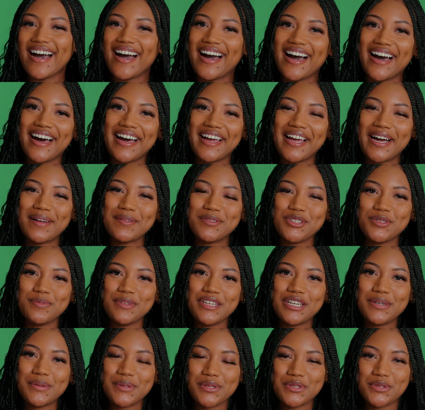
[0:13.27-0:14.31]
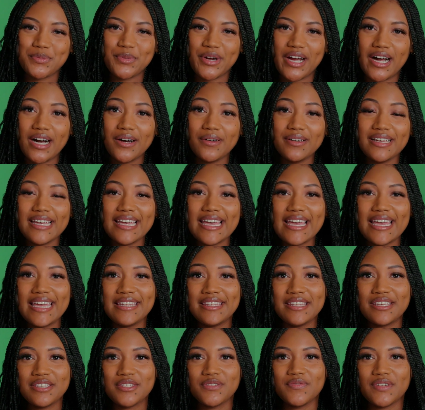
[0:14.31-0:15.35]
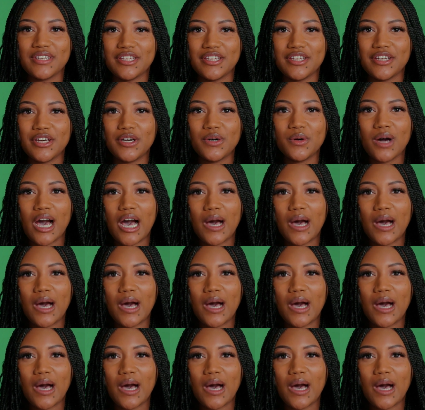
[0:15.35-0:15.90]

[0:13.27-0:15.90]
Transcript: Hi, I'm Jamia with Sprout. In this video,